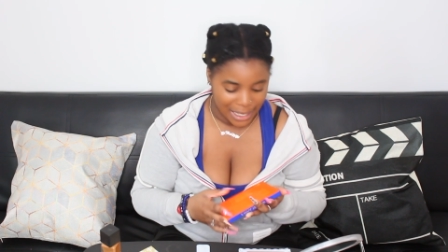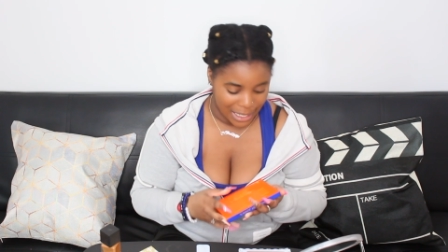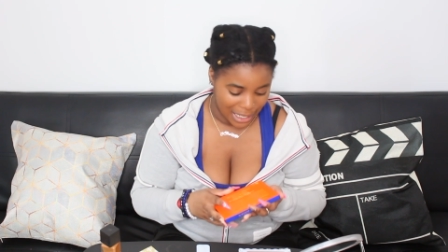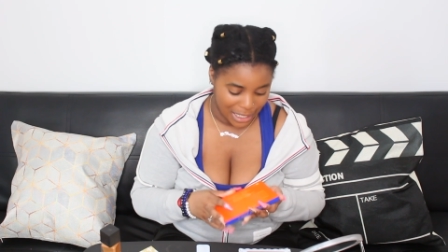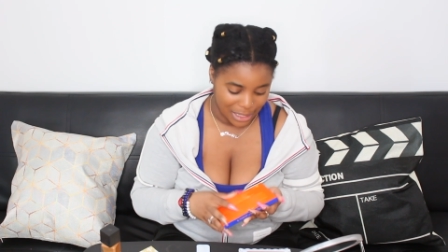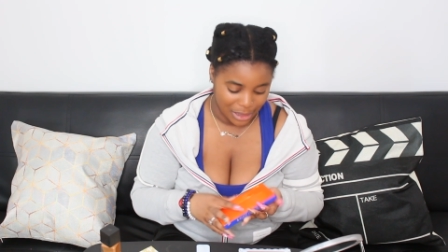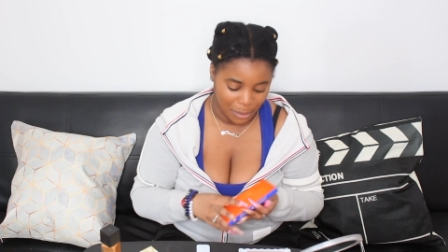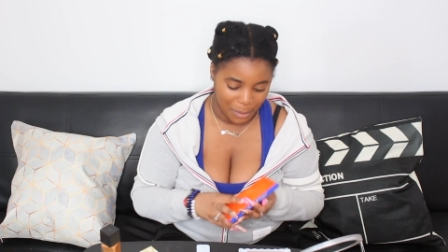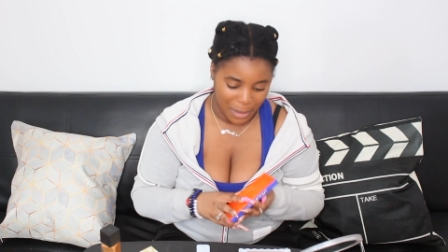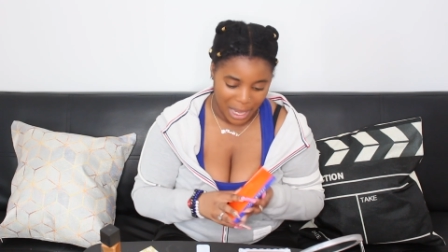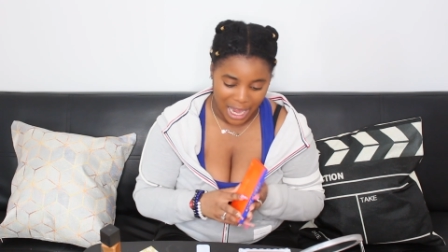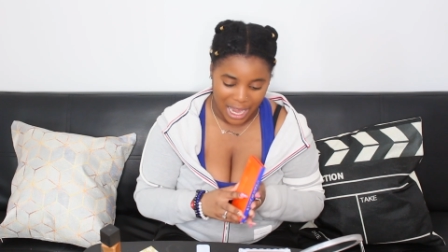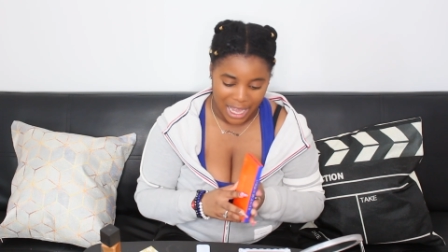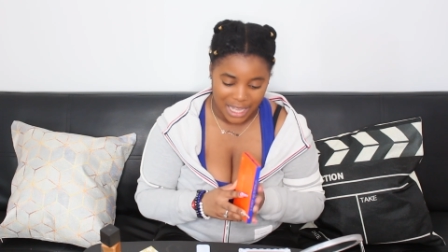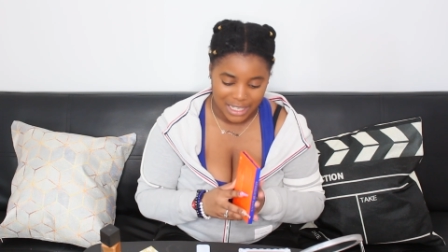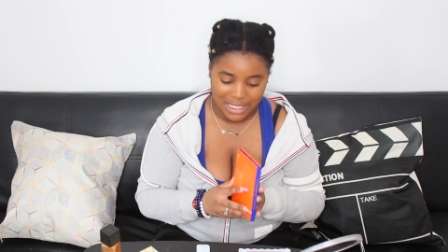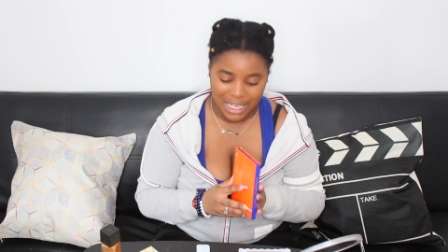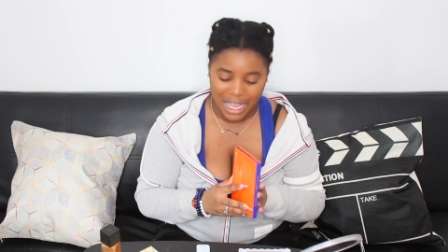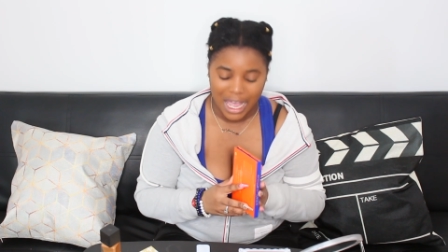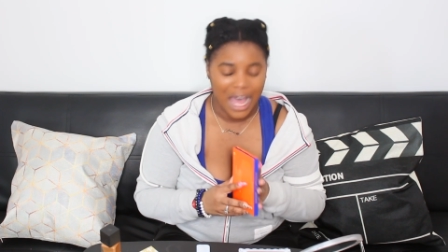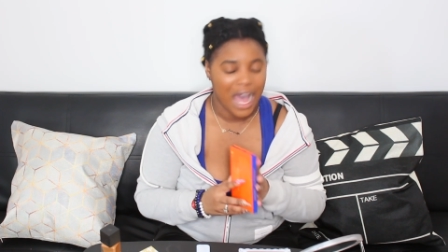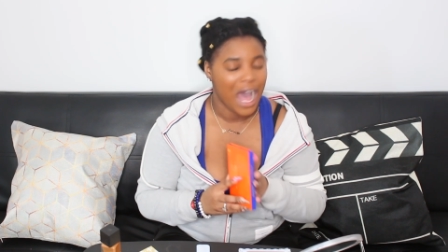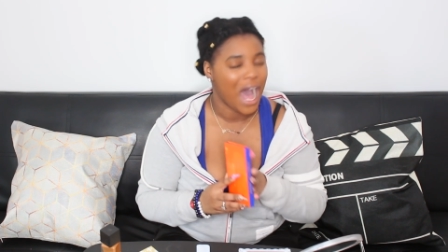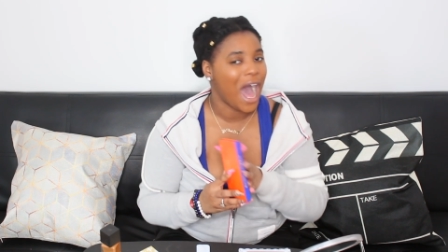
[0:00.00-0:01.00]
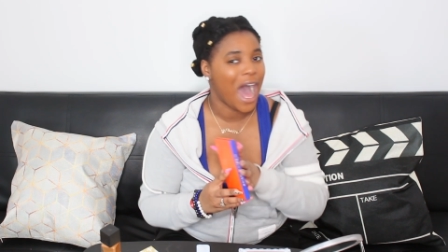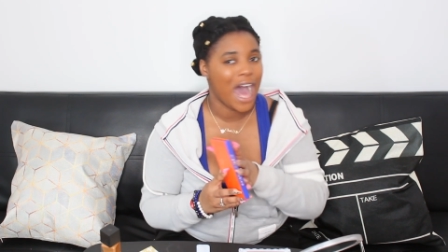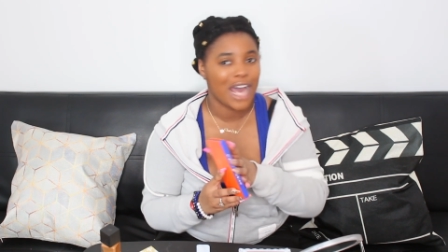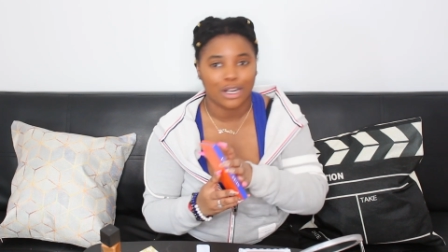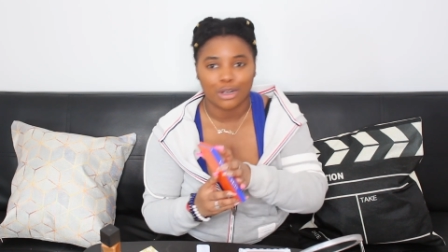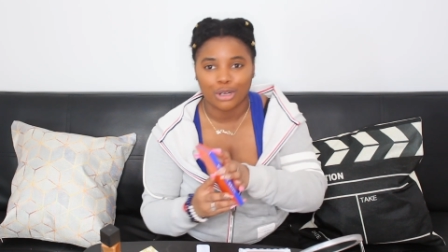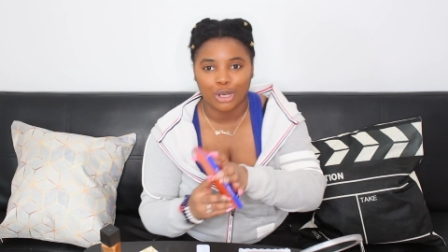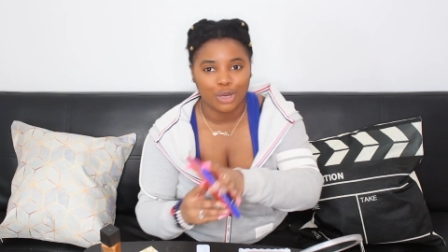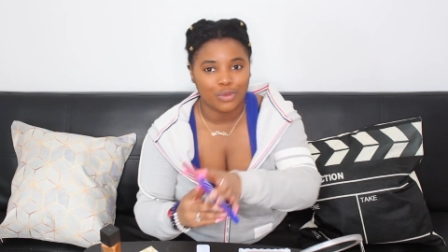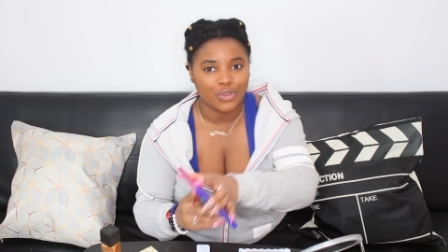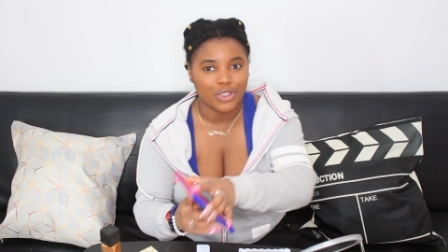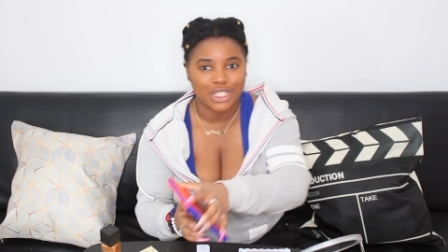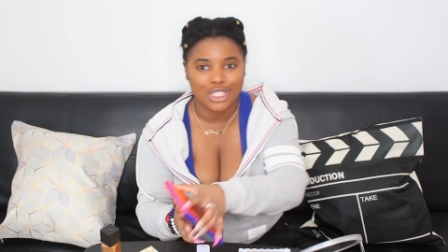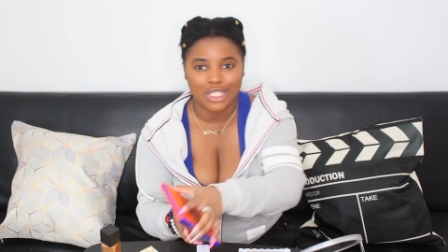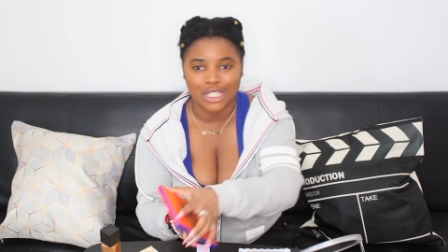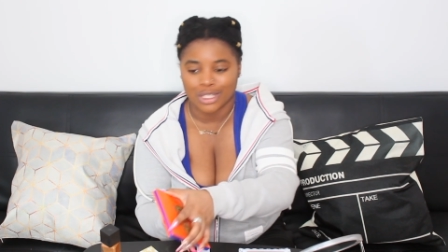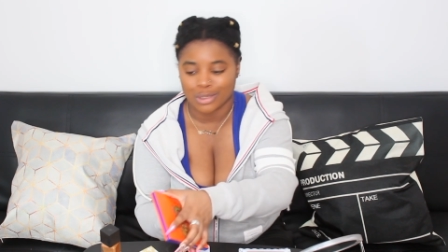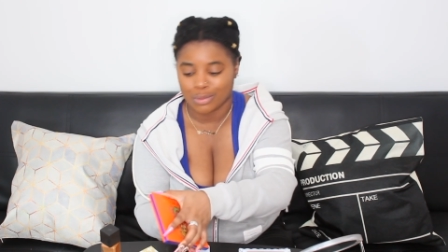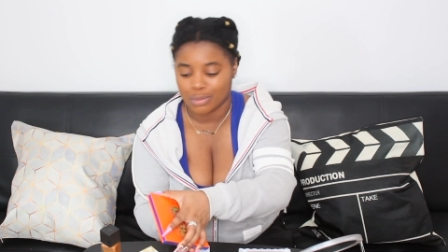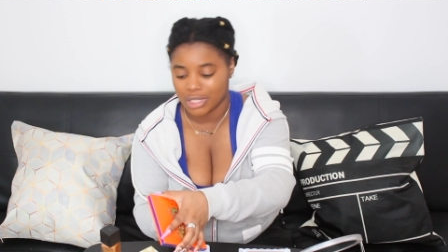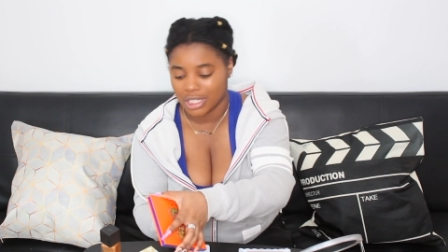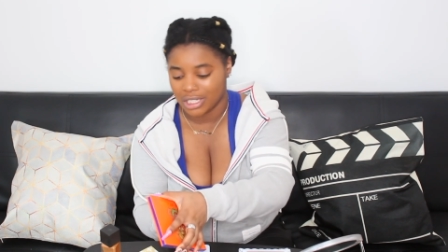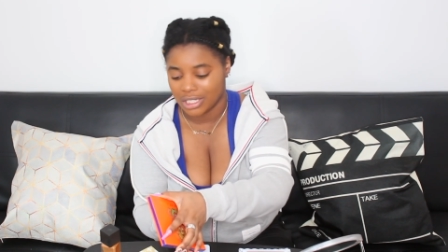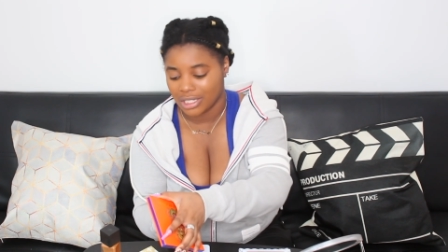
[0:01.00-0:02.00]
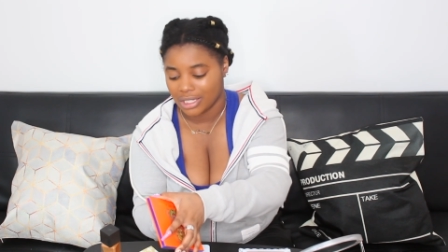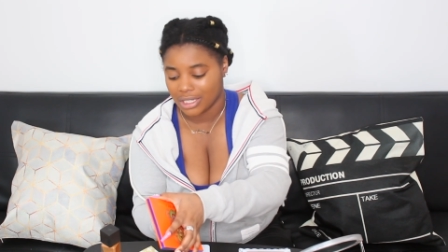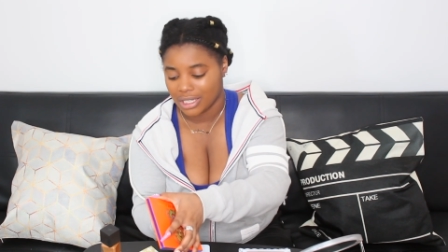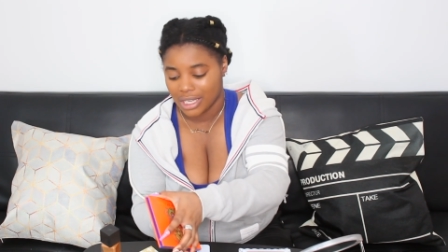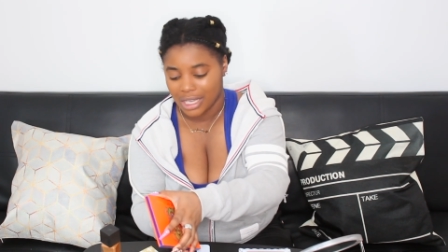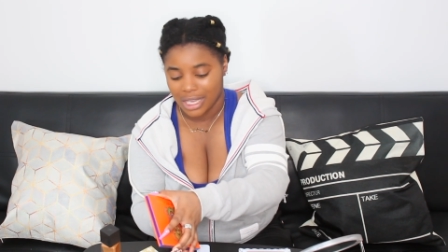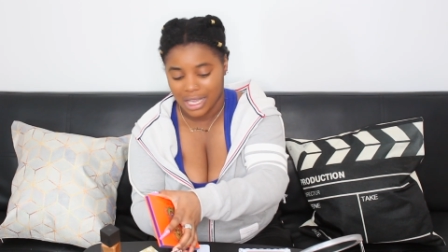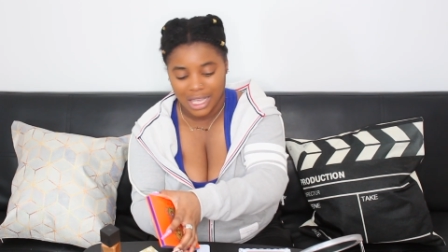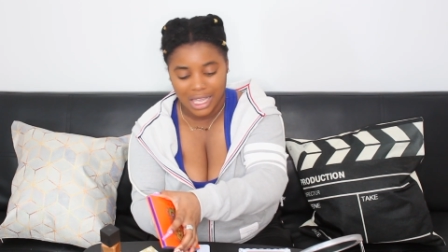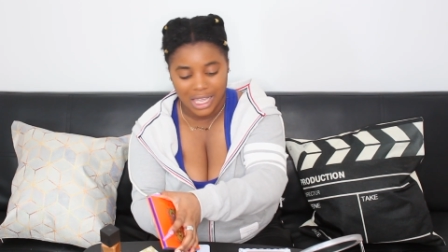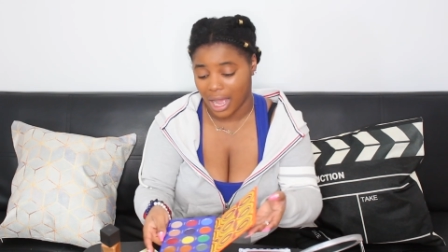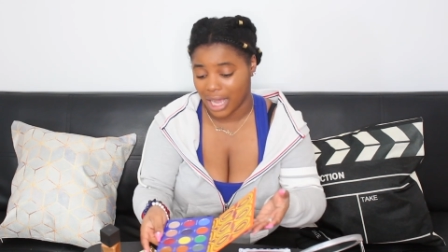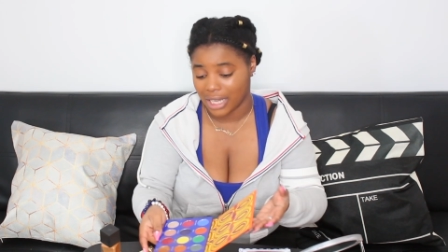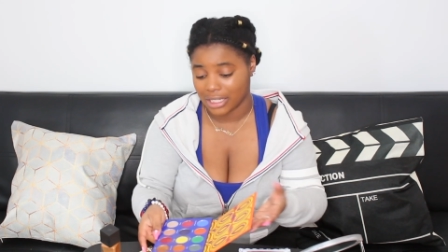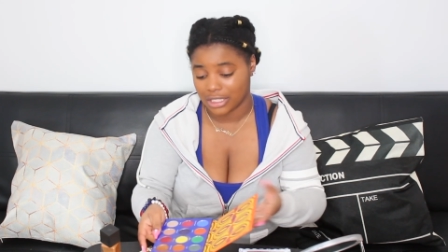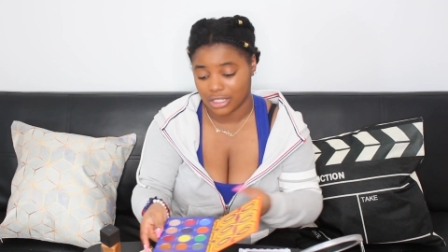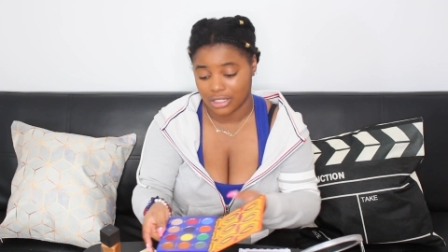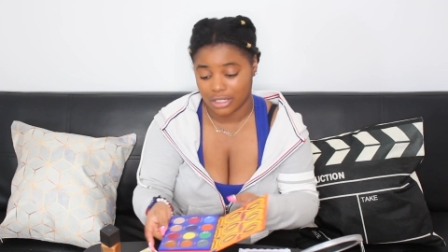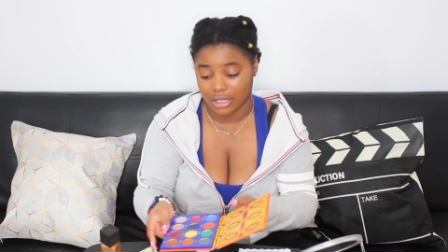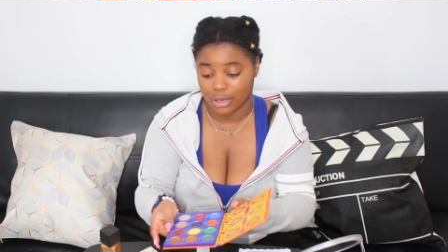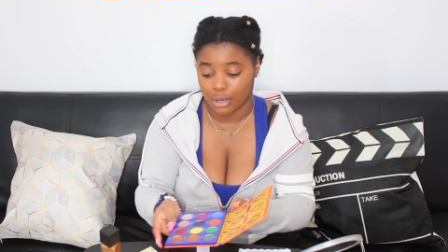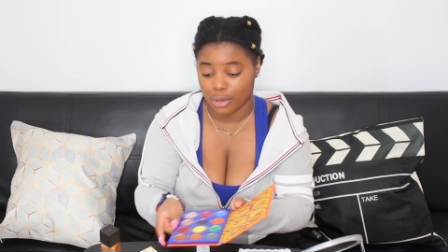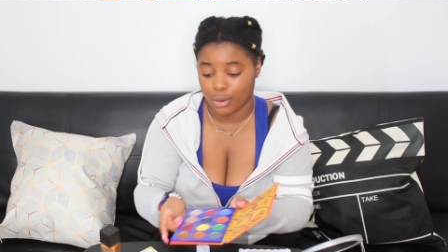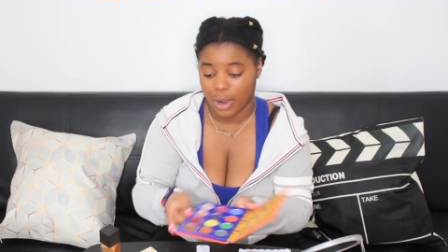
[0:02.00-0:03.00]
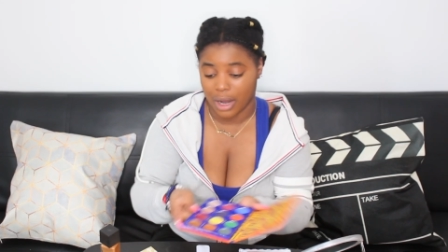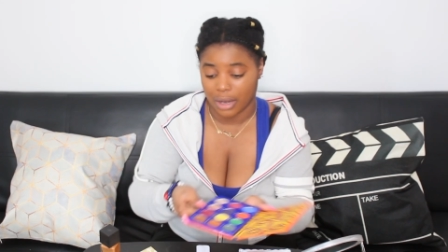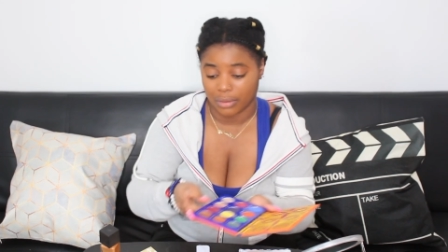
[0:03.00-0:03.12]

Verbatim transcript: in the mask. I don't know if it's just me, I just don't.